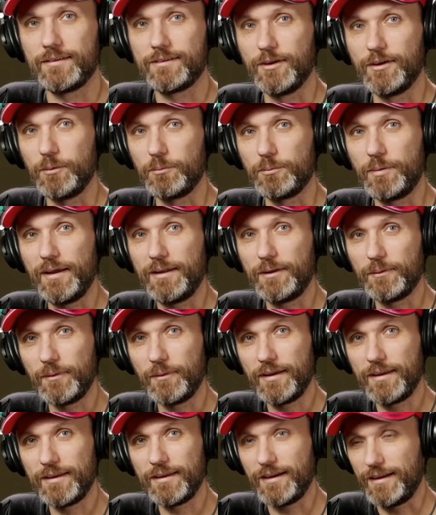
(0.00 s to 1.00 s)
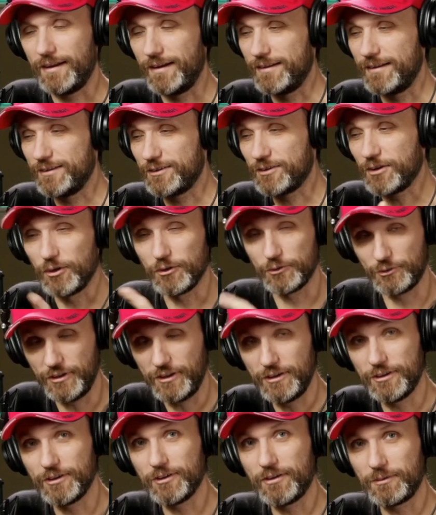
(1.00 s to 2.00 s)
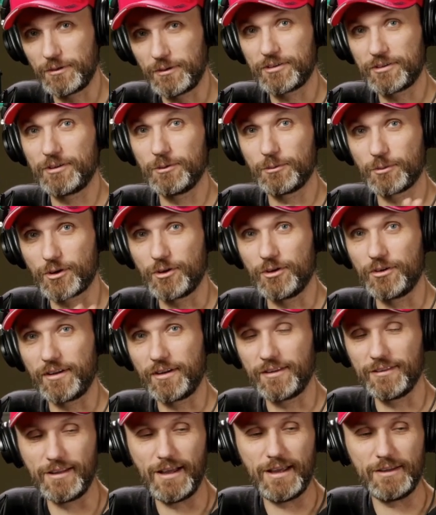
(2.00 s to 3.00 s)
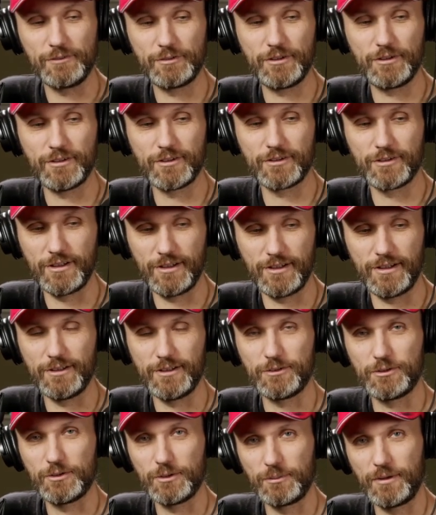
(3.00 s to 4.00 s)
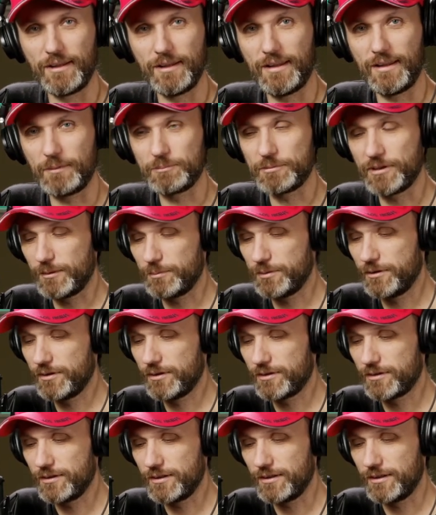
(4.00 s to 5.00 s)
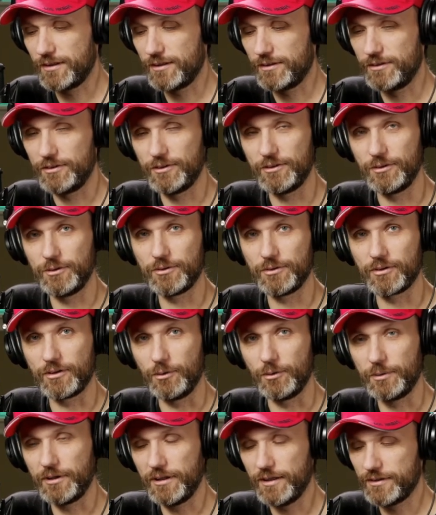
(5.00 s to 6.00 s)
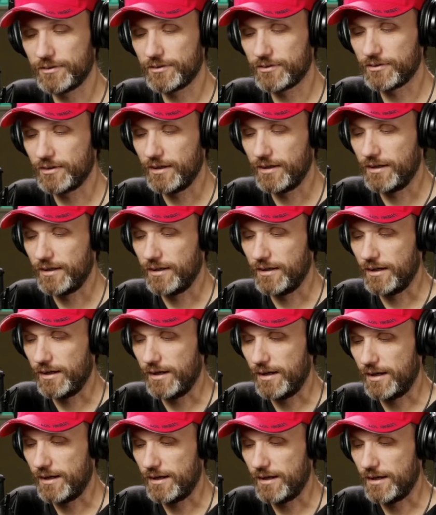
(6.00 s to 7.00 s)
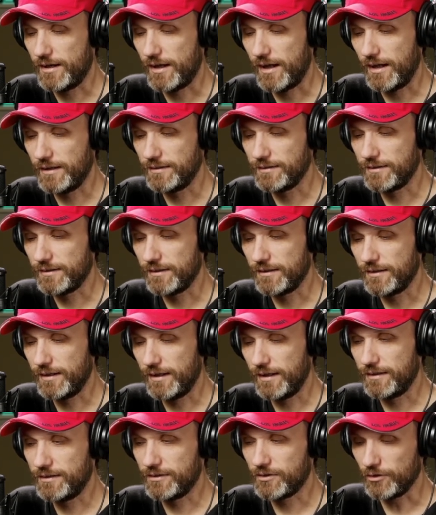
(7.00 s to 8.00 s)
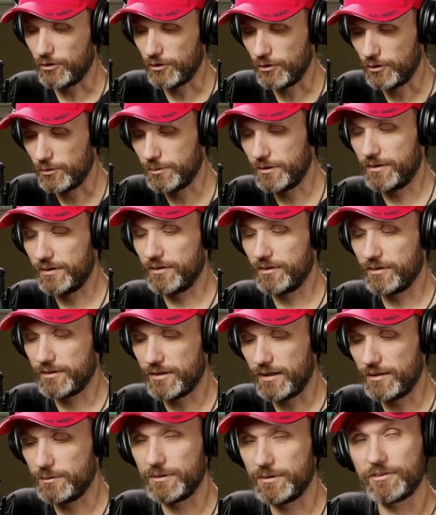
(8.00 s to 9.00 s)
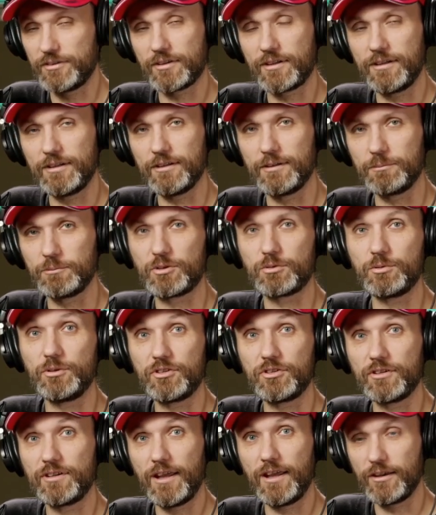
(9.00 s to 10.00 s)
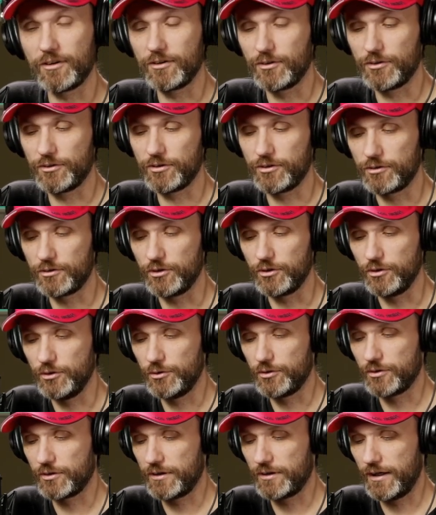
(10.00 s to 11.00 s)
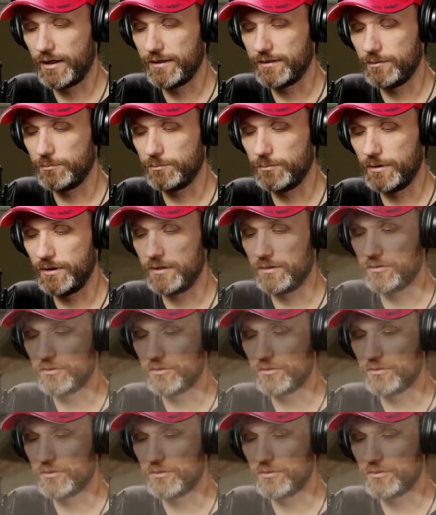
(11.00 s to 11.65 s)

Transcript: So by the way, uh, this whole video, I'm actually recording live here to my laptop here using OBS. Uh, and the, uh, and it's all being done basically I'm switching the angles here using the ATEM Mini.